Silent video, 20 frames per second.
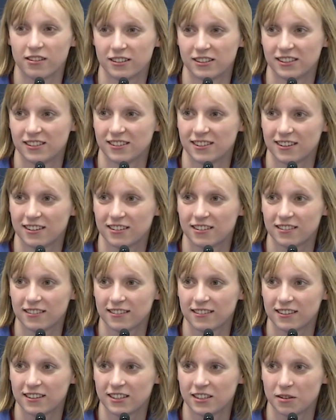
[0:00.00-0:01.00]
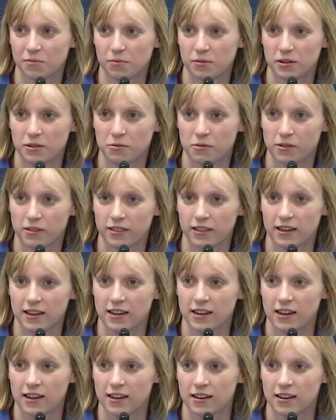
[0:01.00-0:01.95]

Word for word: this is a this is a pretty cool thing."